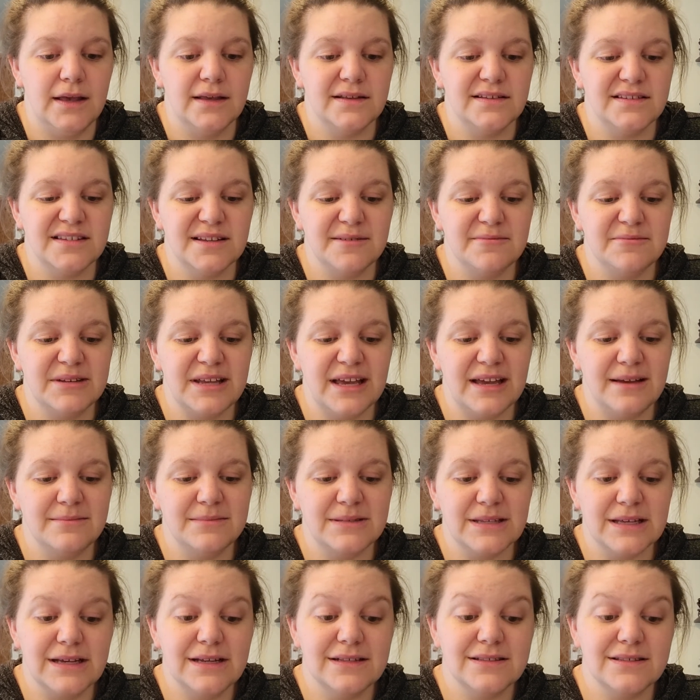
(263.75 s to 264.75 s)

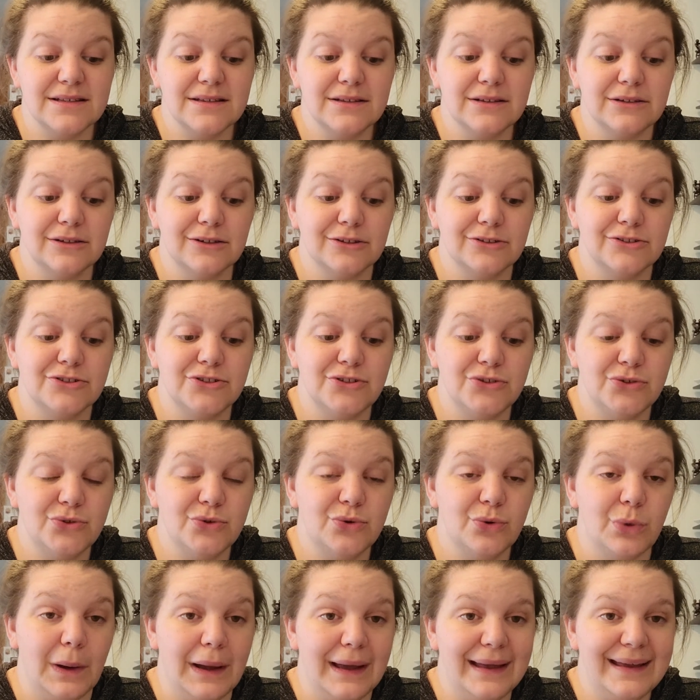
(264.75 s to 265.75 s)
Sometimes it's a little too
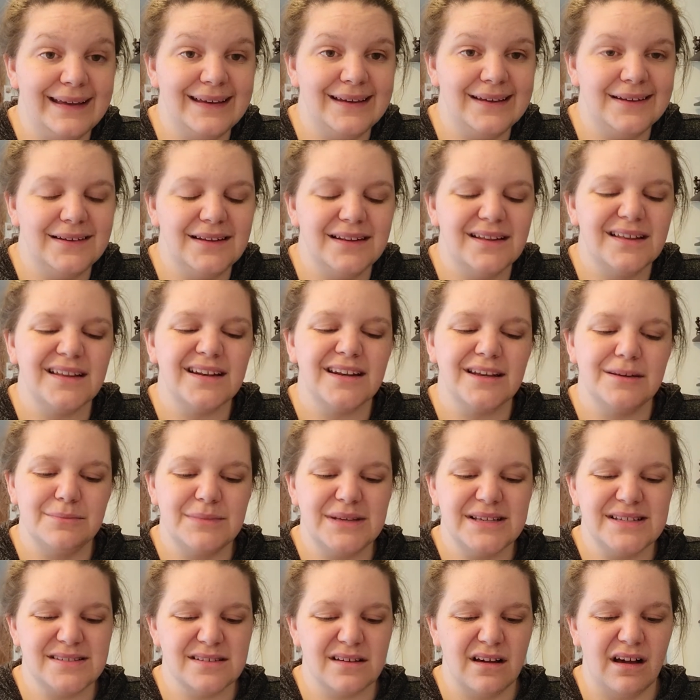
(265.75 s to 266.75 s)
quiet, and I
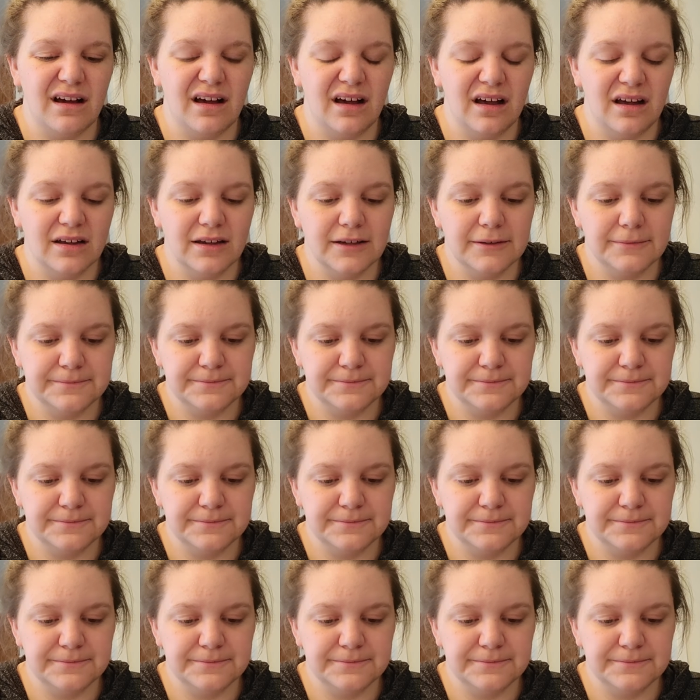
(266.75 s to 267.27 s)
miss Og.